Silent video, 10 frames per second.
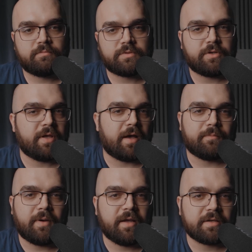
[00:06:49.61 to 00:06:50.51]
So yeah,
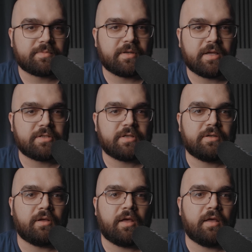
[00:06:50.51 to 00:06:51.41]
my
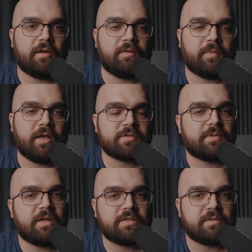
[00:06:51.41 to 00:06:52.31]
explanation
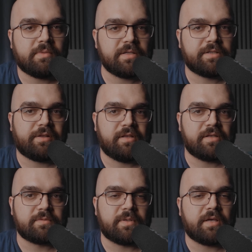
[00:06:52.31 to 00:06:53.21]
basically
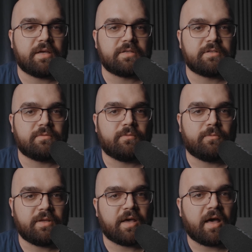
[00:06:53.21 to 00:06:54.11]
is because
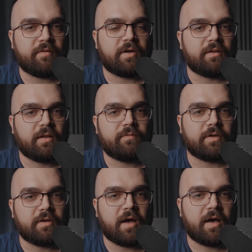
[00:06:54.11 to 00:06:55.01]
we have a
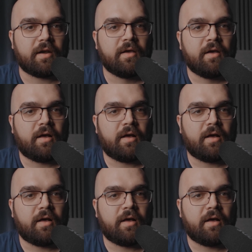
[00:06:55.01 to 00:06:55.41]
loving God